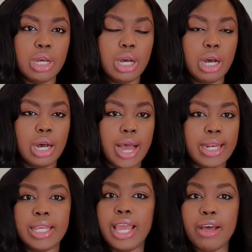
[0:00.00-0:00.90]
I
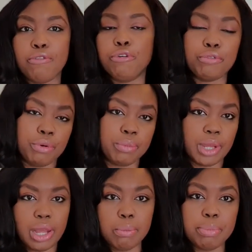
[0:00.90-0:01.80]
didn't get a phone from the
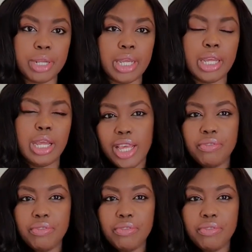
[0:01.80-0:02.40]
company.